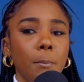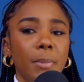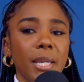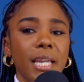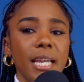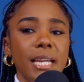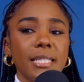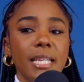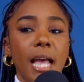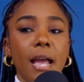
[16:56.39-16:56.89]

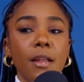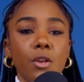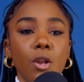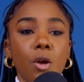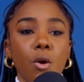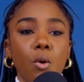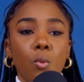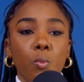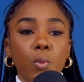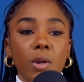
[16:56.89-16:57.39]
Because I
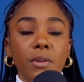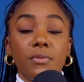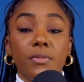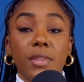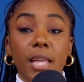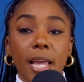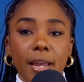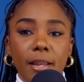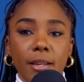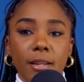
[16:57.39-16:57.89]
know with
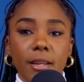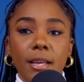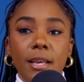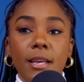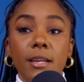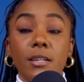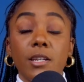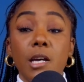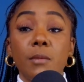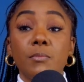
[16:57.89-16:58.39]
that
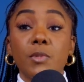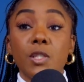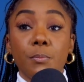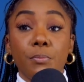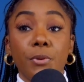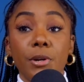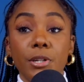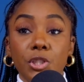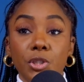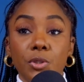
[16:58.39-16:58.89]
comes the
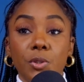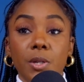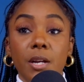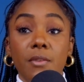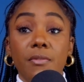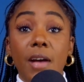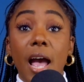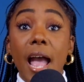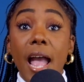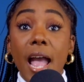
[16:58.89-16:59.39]
pressure
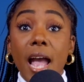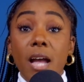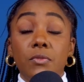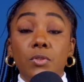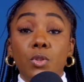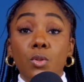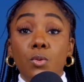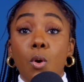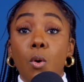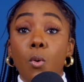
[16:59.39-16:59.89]
of I have
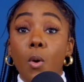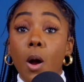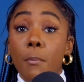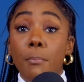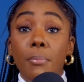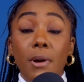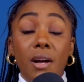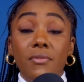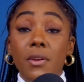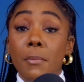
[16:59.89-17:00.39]
to go
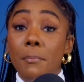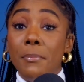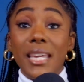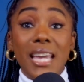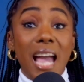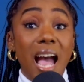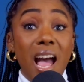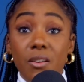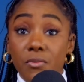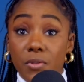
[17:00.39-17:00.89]
above and
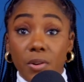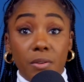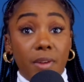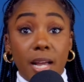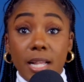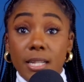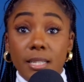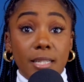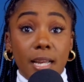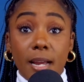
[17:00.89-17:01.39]
beyond for
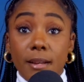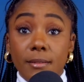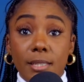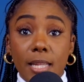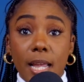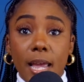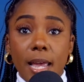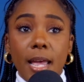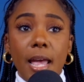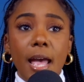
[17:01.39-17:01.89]
Valentine's
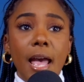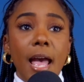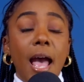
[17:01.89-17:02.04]
Day.